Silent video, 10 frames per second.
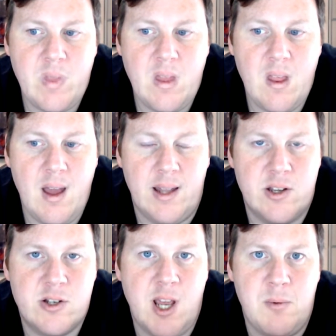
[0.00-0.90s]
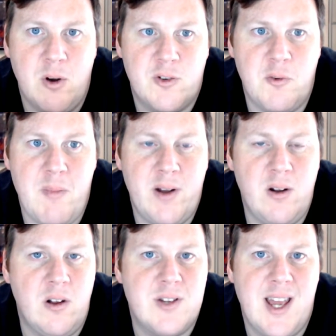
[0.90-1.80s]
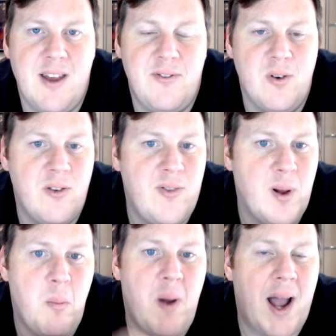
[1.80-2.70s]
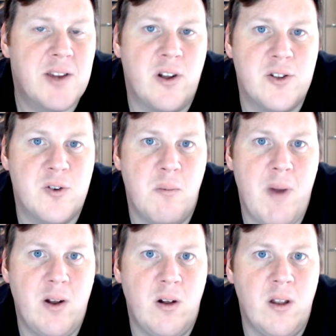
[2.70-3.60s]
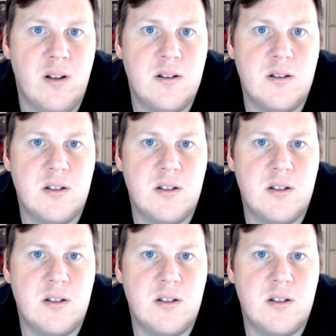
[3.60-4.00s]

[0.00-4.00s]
the same goes for meadows. If your field backs onto a meadow that